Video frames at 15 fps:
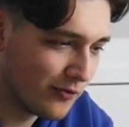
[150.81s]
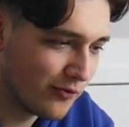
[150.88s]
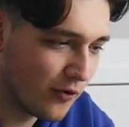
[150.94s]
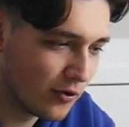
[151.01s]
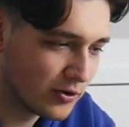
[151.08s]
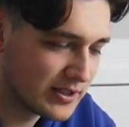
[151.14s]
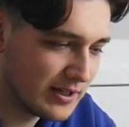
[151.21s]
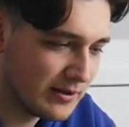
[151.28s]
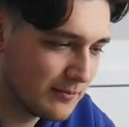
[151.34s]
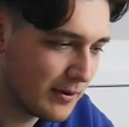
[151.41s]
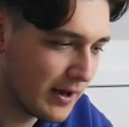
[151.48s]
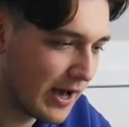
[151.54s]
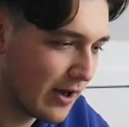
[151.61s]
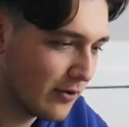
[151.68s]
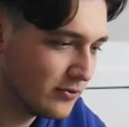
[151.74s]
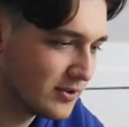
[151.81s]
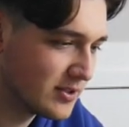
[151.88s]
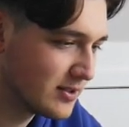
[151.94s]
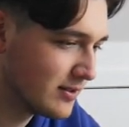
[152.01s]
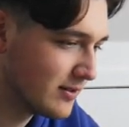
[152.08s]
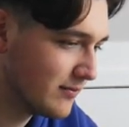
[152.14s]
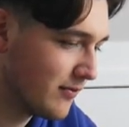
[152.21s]

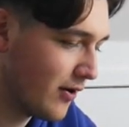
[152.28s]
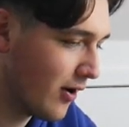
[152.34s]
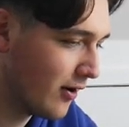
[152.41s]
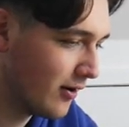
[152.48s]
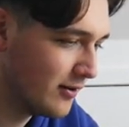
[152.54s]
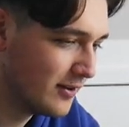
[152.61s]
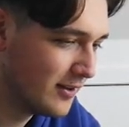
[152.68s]
£14. Ha!